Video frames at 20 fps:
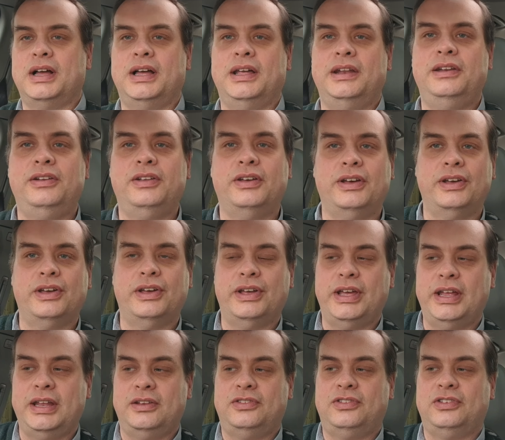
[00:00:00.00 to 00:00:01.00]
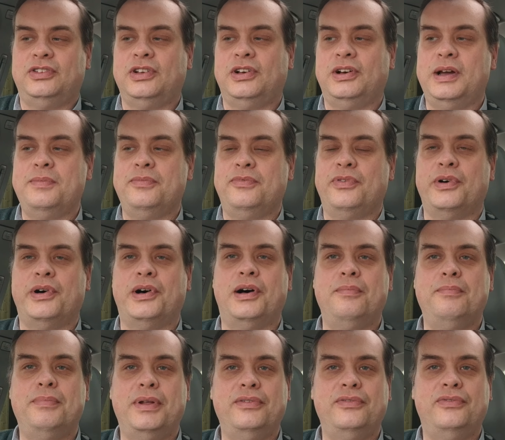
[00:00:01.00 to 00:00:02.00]
and it's time for
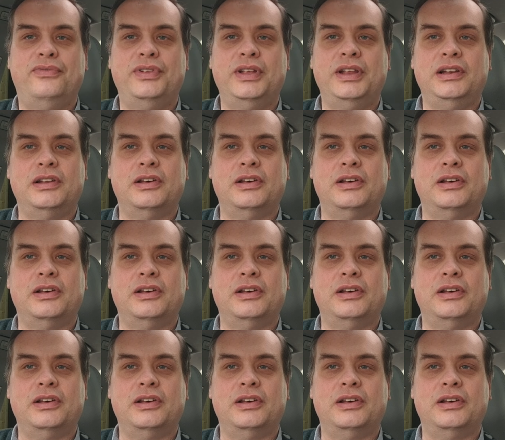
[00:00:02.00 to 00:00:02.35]
our monthly